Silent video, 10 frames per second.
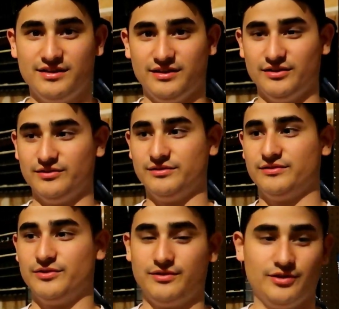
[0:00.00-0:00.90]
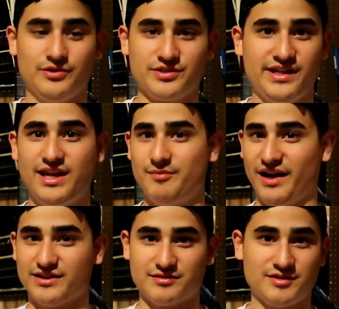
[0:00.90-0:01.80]
You know, oil's leaking, but I
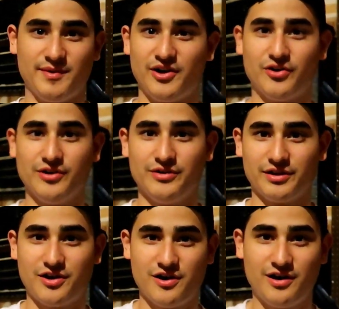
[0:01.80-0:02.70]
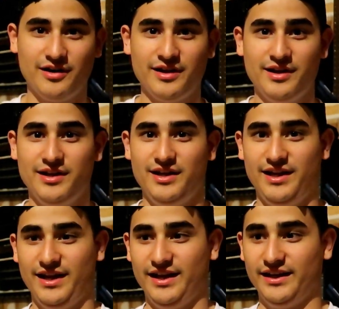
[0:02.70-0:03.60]
got some spare oil in the car,
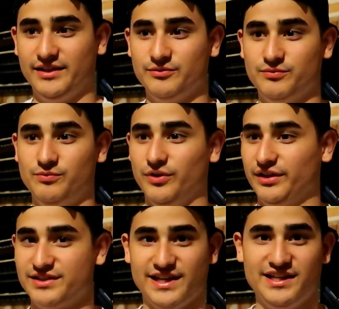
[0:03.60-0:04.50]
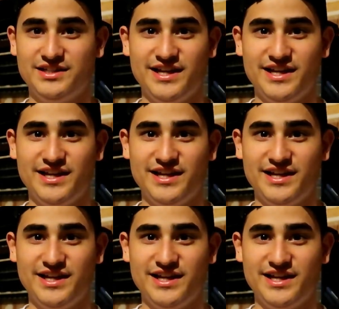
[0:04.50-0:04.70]
and we're gonna send it to